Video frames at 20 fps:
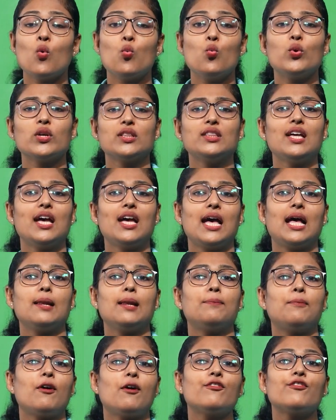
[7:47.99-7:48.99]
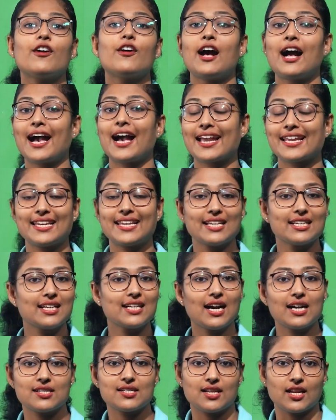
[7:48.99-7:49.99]
with the help of hyaline
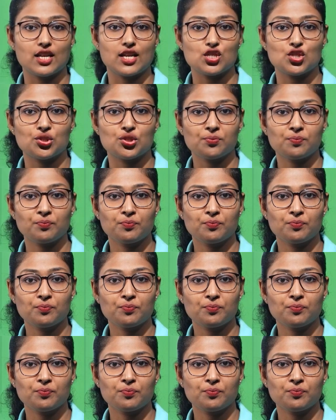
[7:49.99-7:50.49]
cartilage.